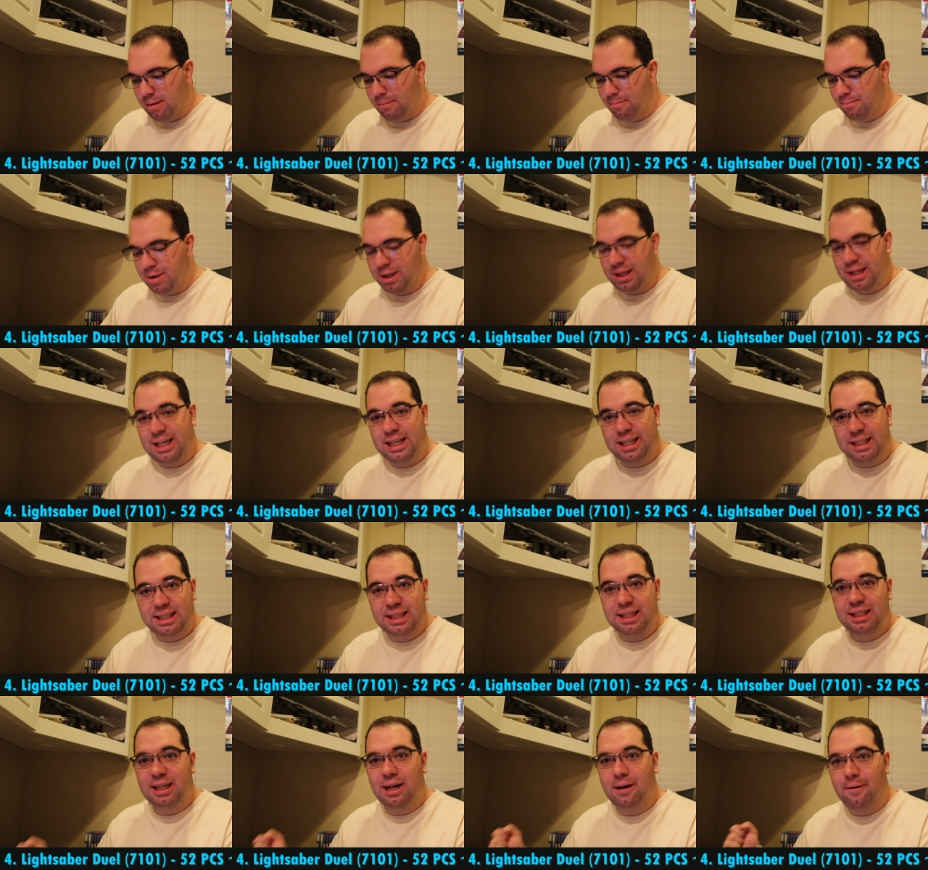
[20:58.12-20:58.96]
But this
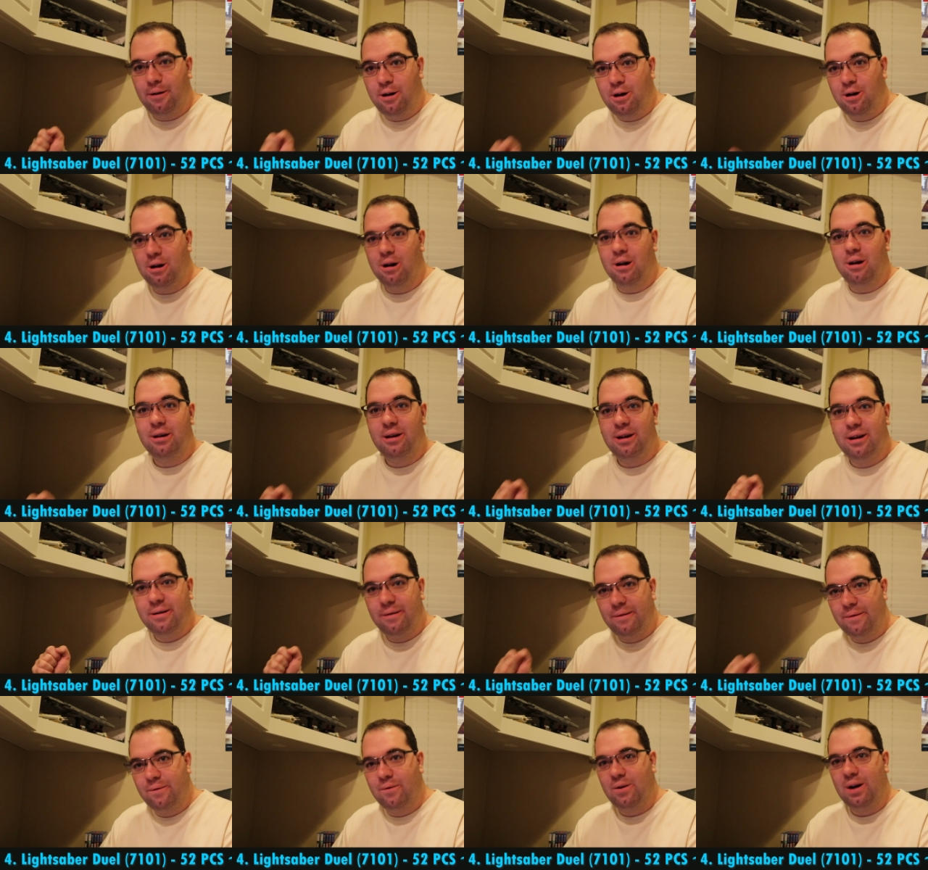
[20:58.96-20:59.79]
is a good
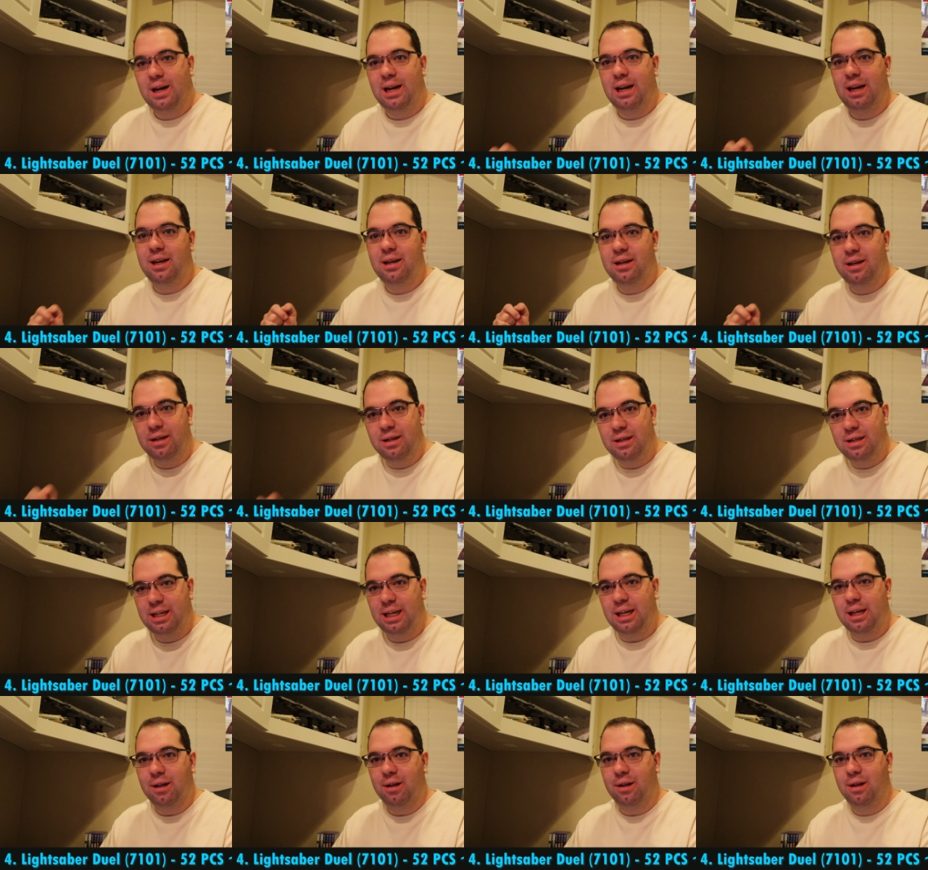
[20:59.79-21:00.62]
freaking
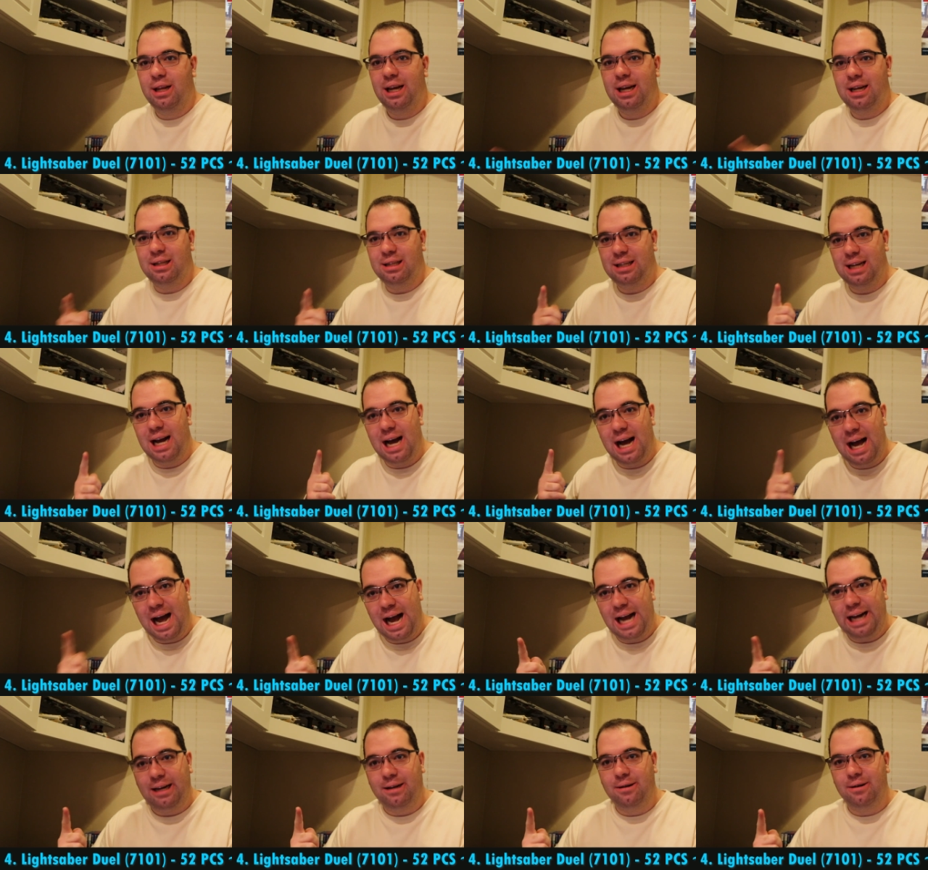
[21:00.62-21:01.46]
deal. It's
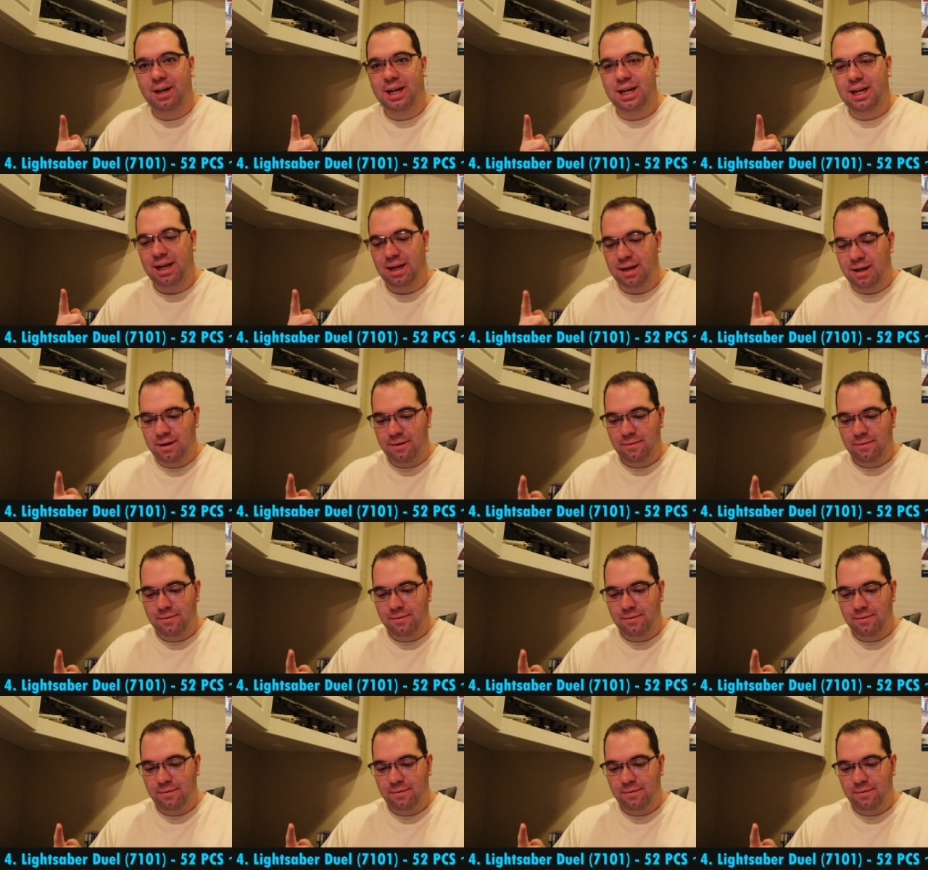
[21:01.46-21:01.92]
accurate.